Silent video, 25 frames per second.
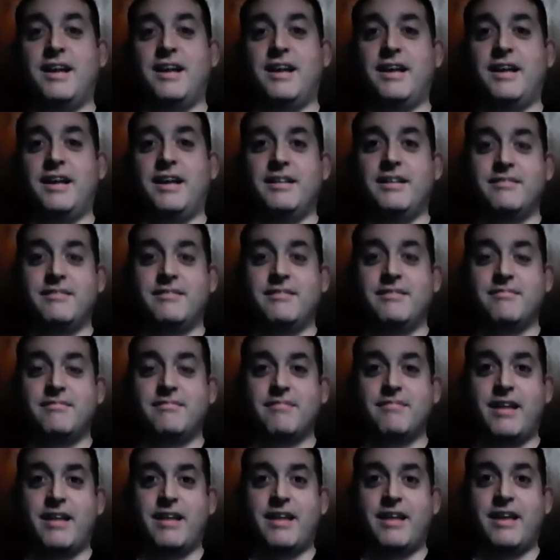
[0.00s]
and
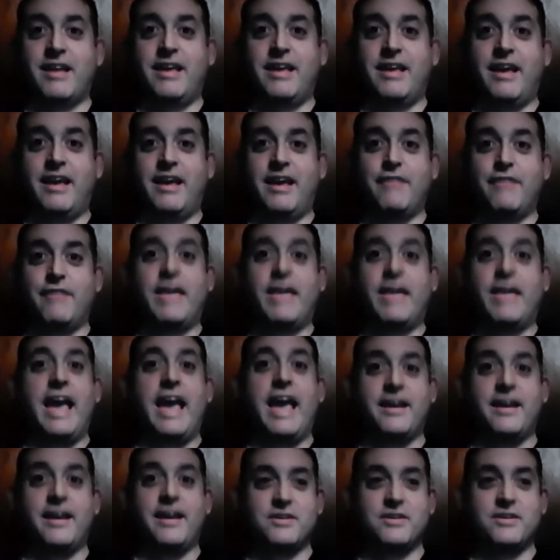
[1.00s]
have
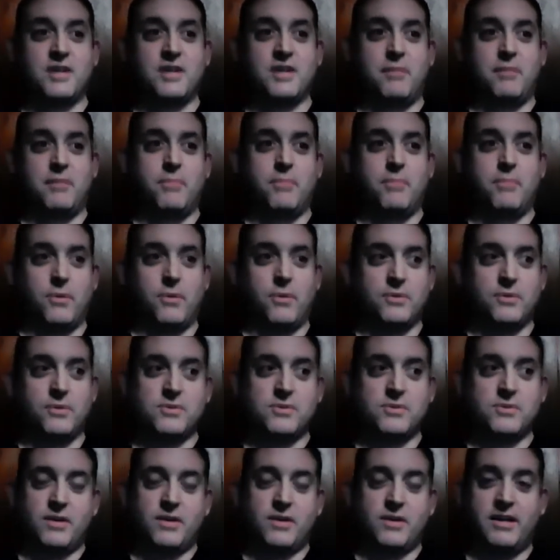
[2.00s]
cannons on board
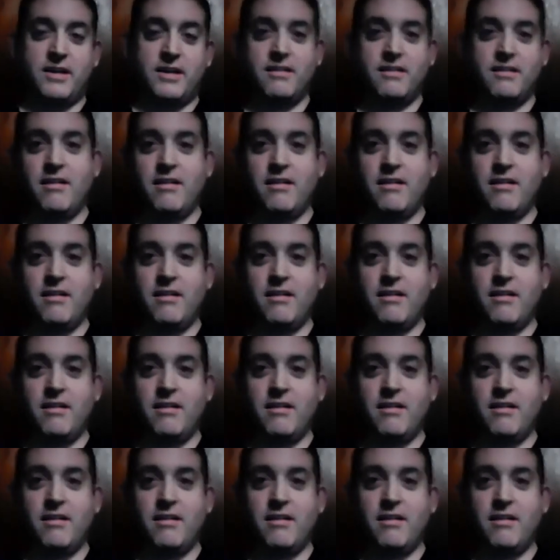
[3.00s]
so that